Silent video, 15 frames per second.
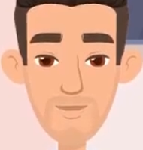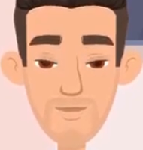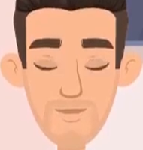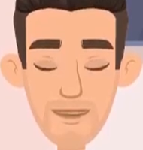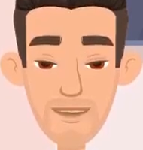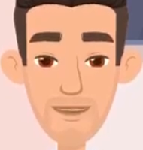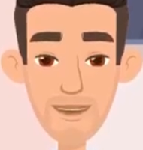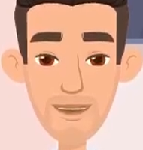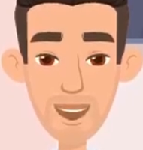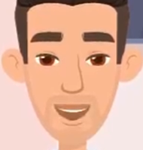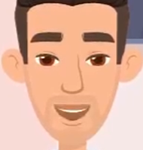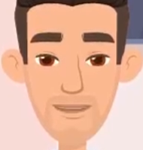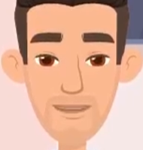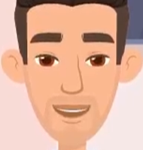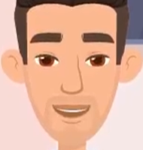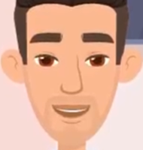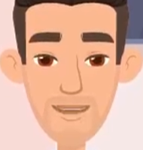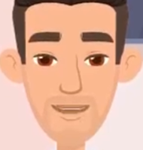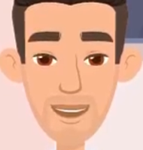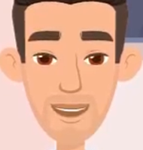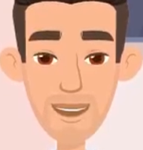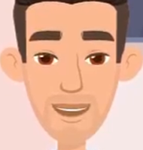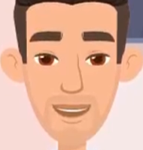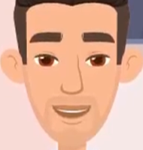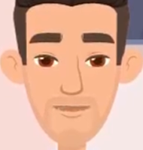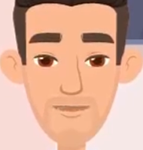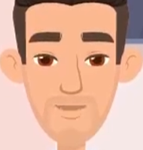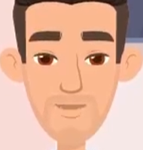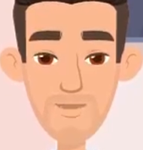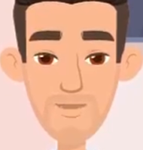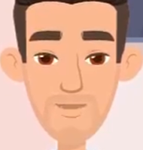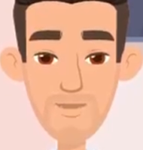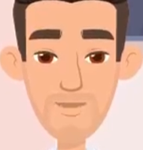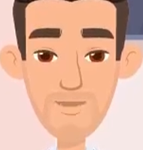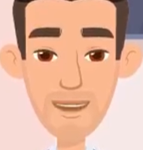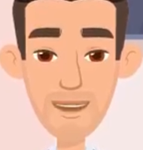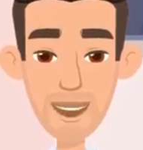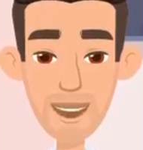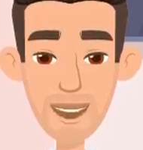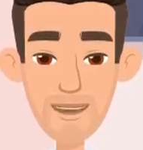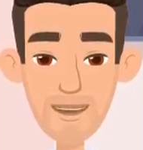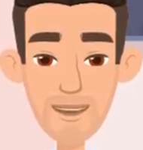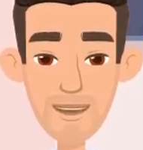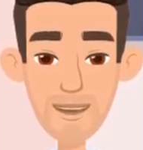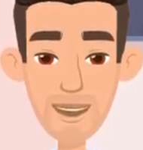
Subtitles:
the DFT exhibits symmetry and